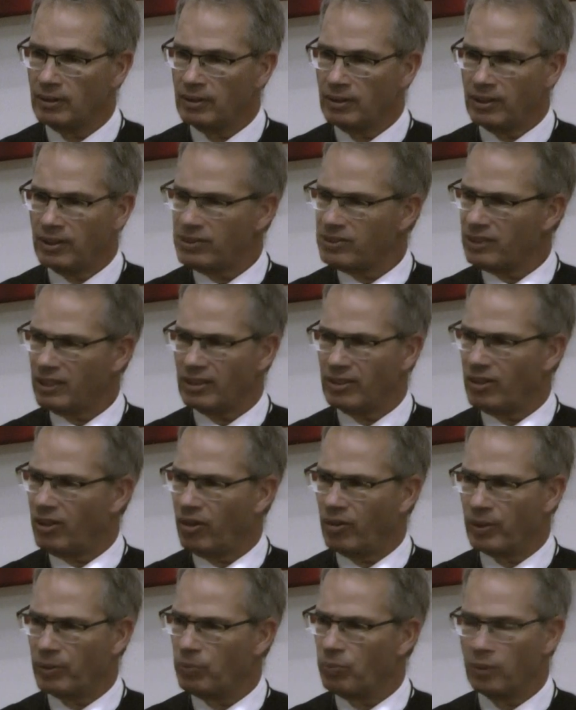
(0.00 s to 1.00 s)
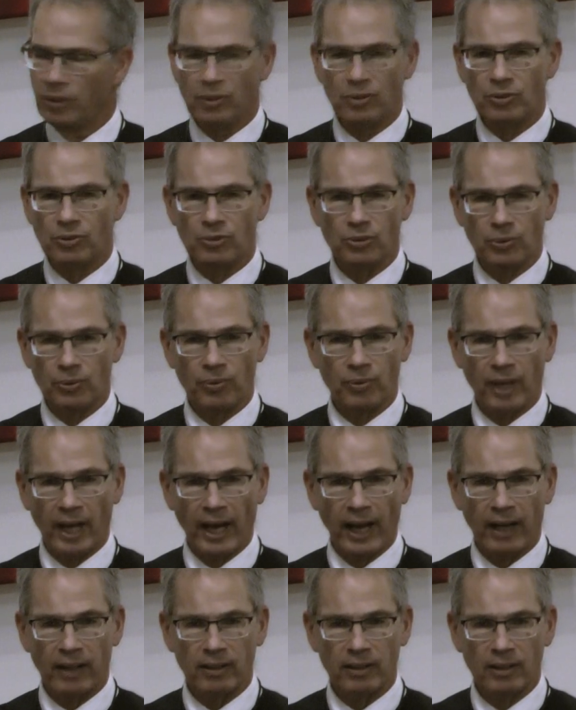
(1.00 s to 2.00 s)
He said, no, he wouldn't do
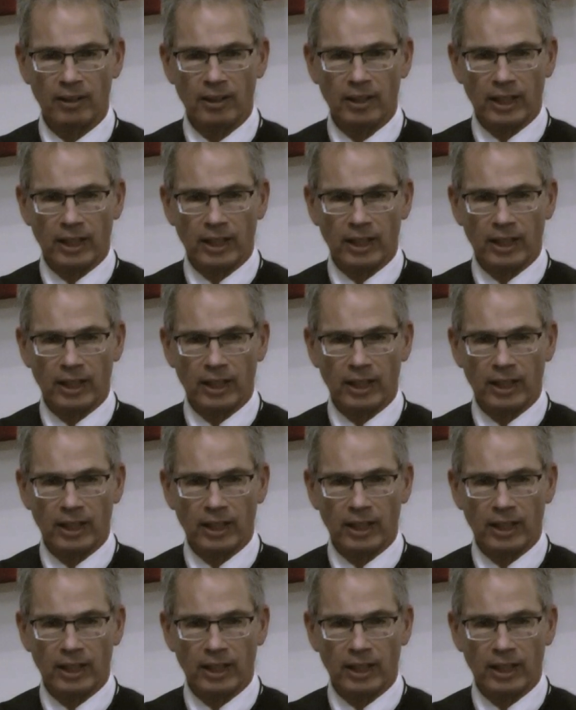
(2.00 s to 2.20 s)
that.